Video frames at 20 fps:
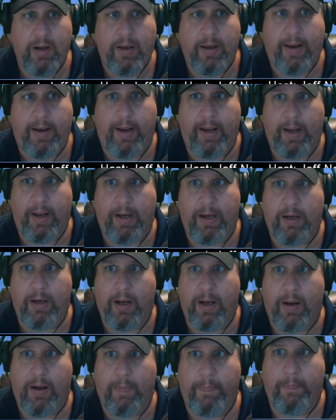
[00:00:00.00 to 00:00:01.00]
and
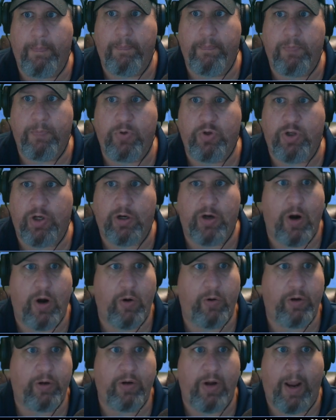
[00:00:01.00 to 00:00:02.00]
she
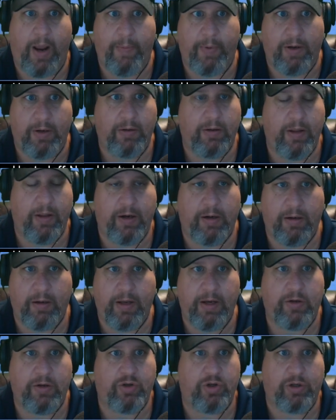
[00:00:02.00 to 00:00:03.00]
coded. I mean,
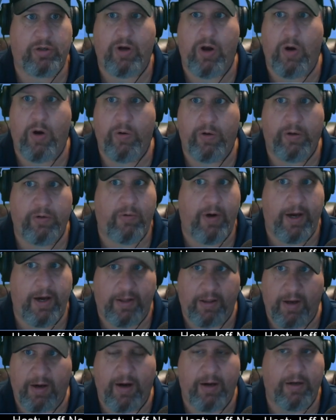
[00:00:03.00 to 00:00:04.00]
literally just coded
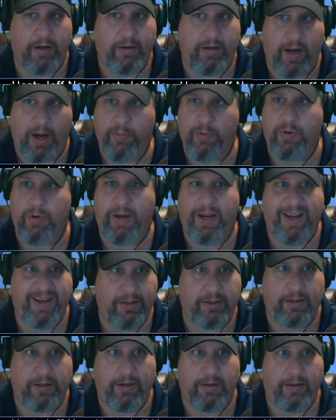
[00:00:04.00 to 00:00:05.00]
right there on the table
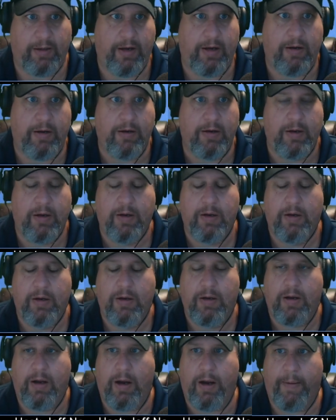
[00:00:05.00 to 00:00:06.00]
instantly.
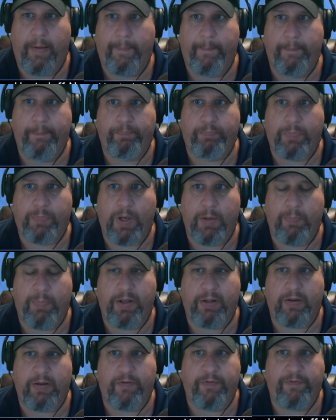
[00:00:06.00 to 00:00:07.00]

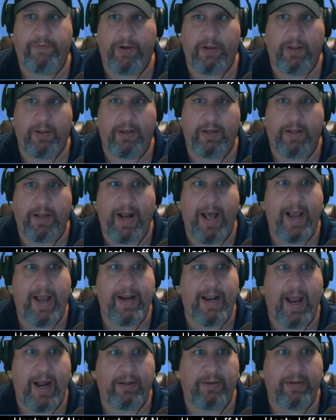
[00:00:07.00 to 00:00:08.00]
But the feeling that I
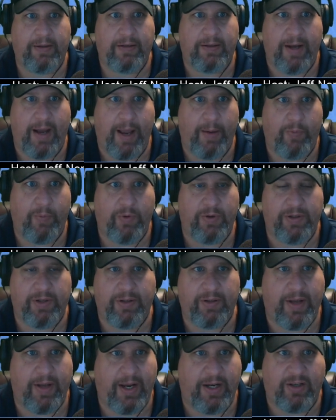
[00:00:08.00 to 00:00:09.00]
got at the time
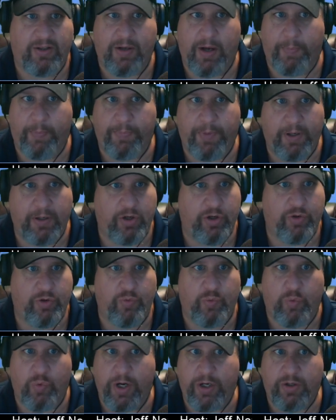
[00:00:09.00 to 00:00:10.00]
was like something just
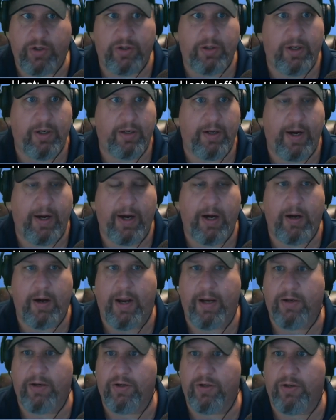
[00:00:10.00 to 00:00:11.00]
reached in there
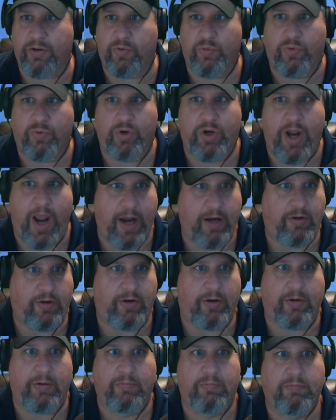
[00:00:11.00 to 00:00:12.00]
and just yanked
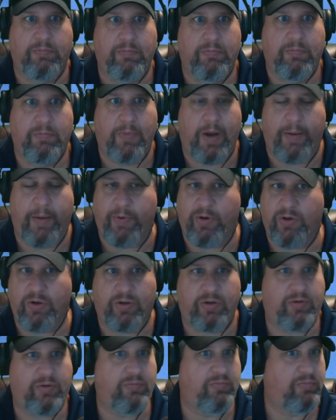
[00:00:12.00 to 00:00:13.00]
her. I mean,
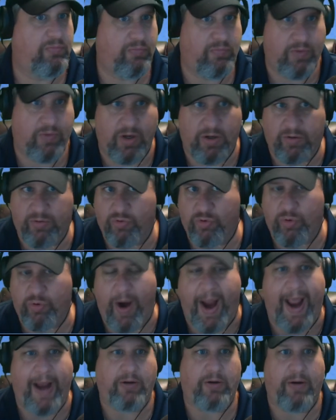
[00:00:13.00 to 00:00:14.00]
just
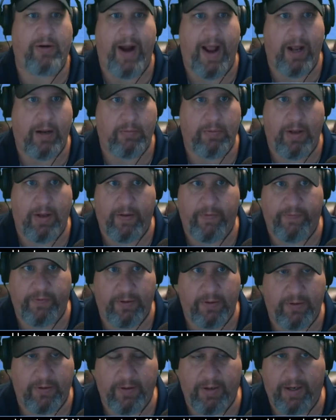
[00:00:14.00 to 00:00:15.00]
dragged her out of
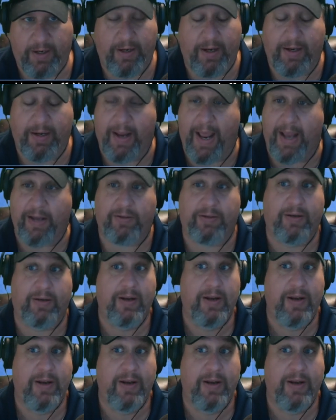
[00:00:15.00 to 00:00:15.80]
her, and that's